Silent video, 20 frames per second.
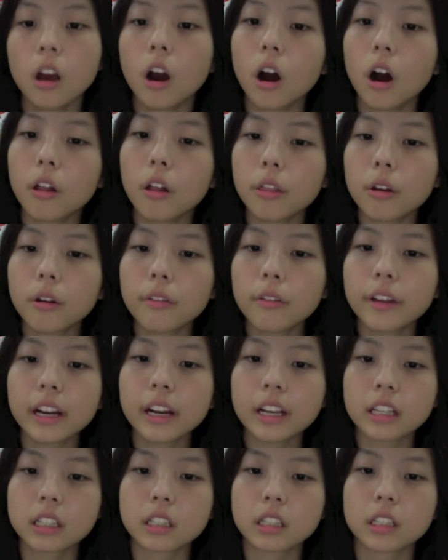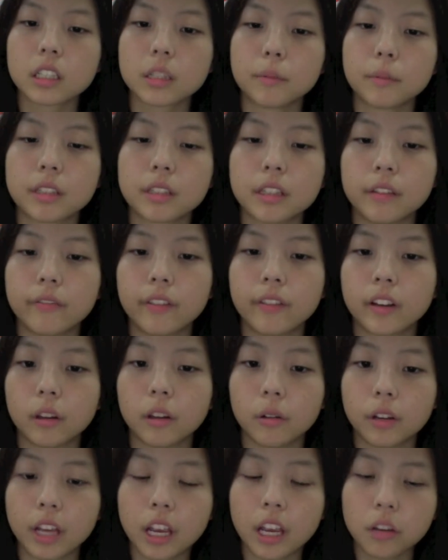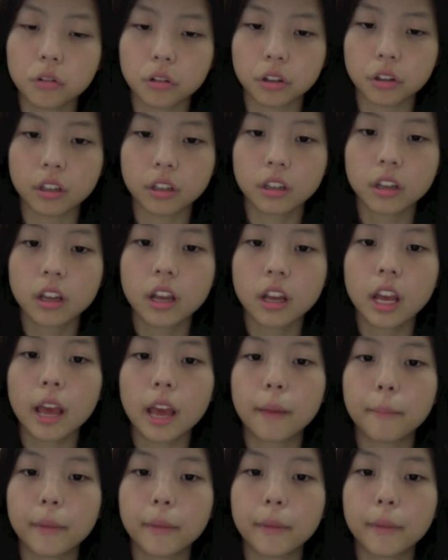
Although there isn't a specific location, it